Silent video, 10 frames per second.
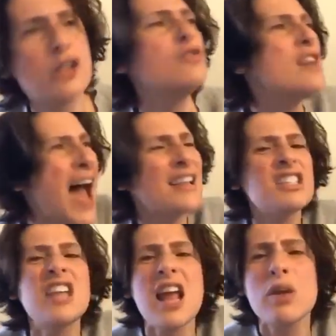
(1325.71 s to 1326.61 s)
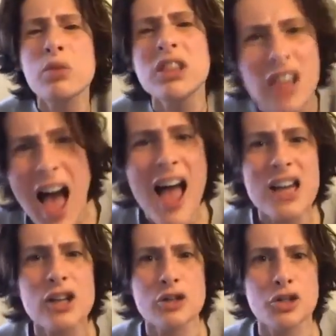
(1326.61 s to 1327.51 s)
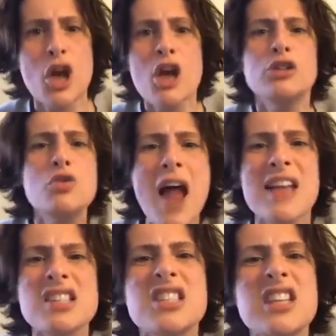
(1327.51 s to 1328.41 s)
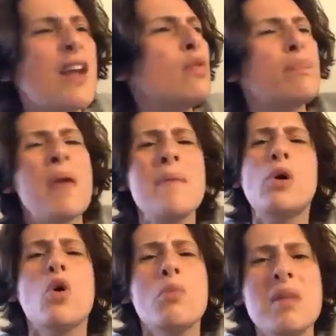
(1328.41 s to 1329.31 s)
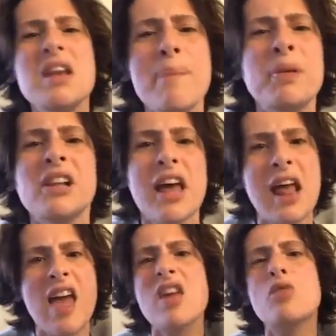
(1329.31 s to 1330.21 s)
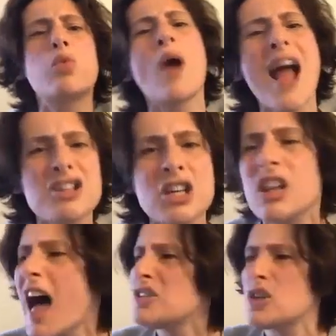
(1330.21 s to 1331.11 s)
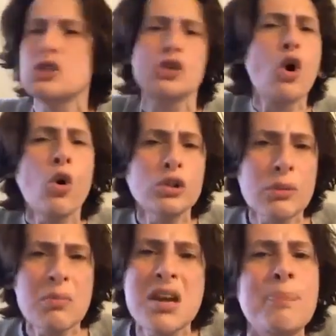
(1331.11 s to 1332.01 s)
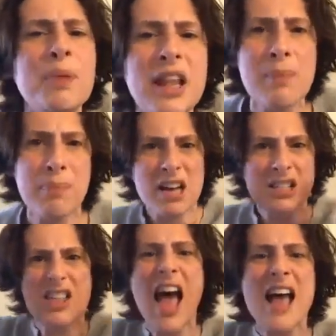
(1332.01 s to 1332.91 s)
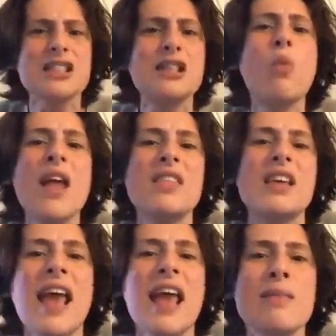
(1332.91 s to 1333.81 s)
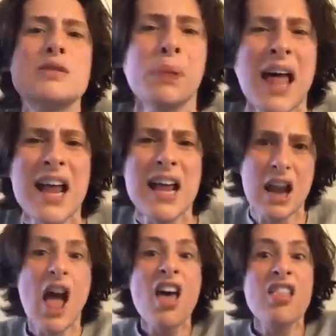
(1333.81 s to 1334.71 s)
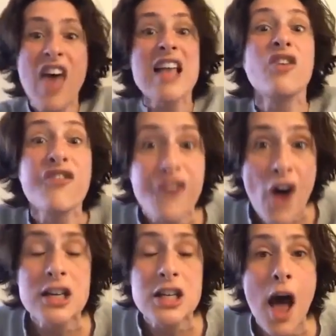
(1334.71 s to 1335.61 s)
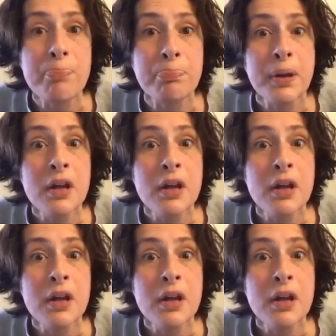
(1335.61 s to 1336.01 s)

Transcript: Do not stand with liars. Do not stand with people who manipulate and then rationalize it's cool to manipulate because that's the way the game is played. That's fucked up.